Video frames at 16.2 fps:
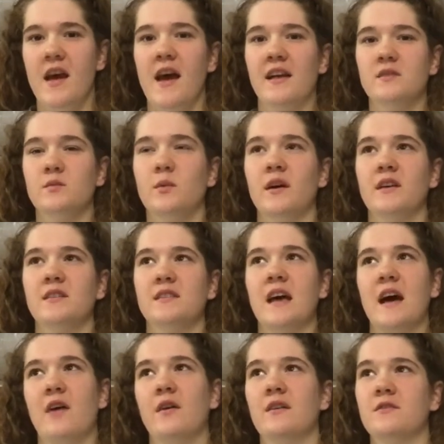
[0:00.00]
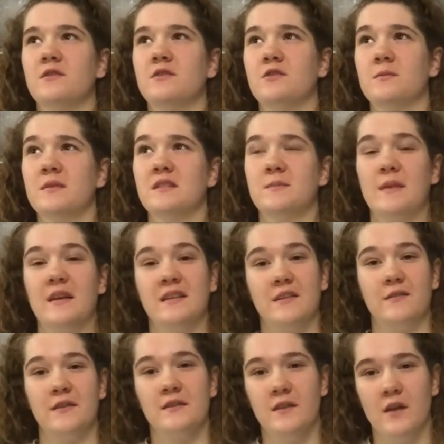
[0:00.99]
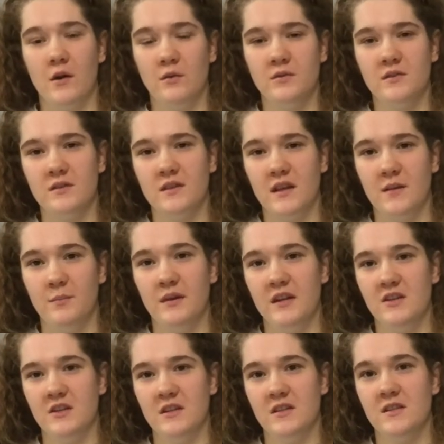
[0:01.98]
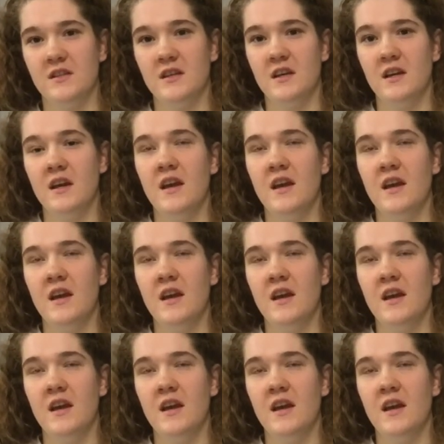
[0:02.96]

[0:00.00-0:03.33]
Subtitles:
as well as how instruments make different notes and pitches.